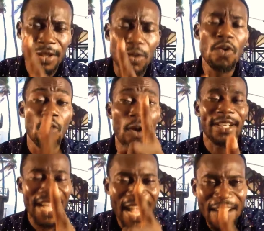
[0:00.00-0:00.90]
through
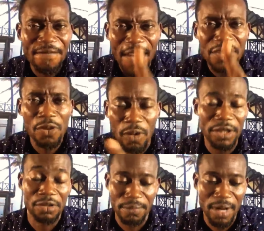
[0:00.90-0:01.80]
whatever you
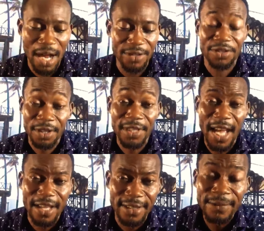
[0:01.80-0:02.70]
want to browse. Just
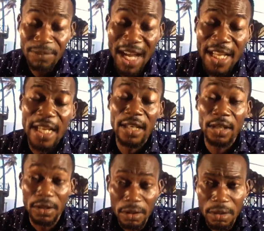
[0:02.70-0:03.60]
as I can
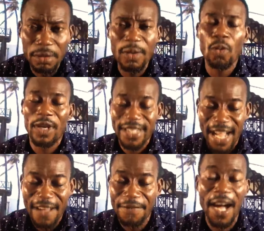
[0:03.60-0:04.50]
Google
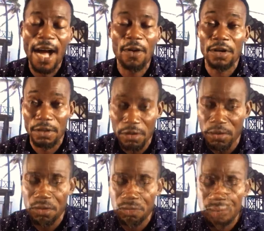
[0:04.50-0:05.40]
whatever I want to
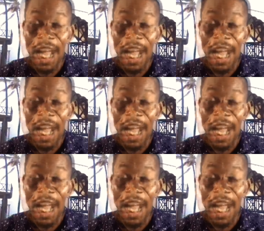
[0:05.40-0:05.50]
Google.